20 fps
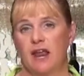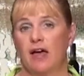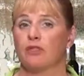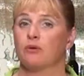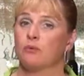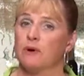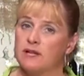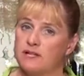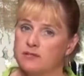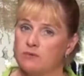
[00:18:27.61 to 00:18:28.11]
Now
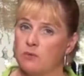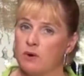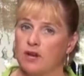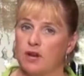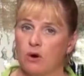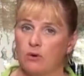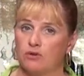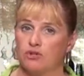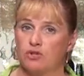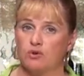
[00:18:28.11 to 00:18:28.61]
the reason we
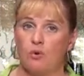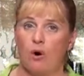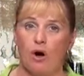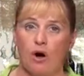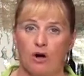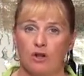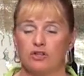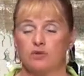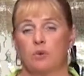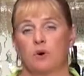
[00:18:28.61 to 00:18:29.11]
don't do
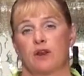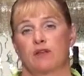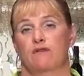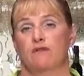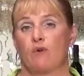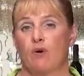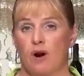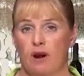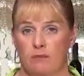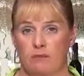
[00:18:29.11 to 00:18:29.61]
all
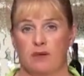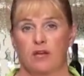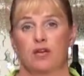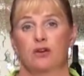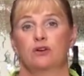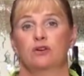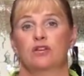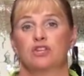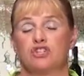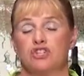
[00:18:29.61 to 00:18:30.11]
24 on a big
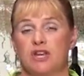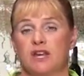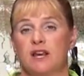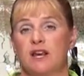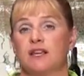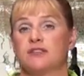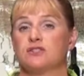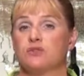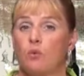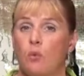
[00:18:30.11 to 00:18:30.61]
cookie
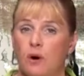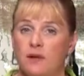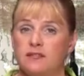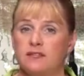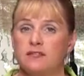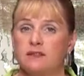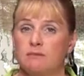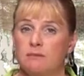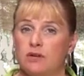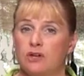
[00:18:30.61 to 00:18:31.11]
sheet is the
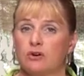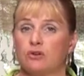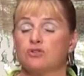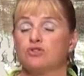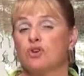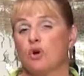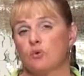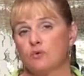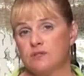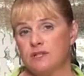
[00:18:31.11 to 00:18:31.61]
ones in the middle
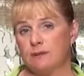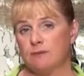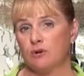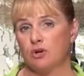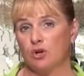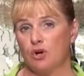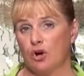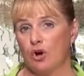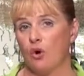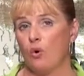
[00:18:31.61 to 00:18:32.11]
don't seem
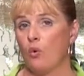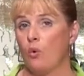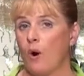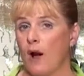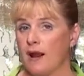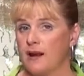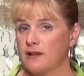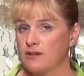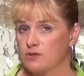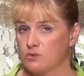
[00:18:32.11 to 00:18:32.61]
to cook
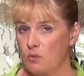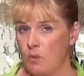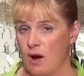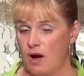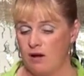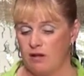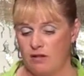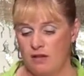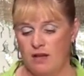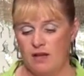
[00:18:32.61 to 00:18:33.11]
quite as
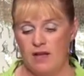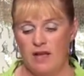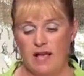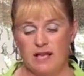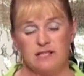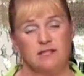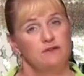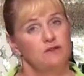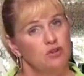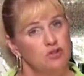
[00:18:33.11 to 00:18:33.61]
well
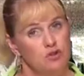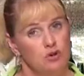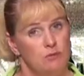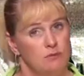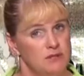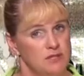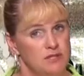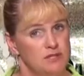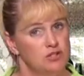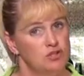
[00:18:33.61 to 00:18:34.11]
as if you do
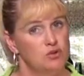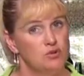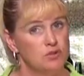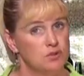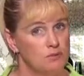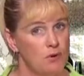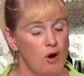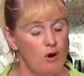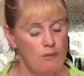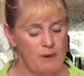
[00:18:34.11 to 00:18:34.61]
them in 2
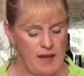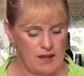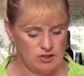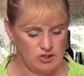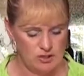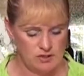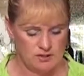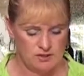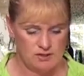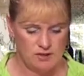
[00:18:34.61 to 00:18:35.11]
small
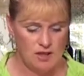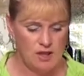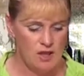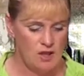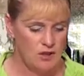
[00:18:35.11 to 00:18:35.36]
batches.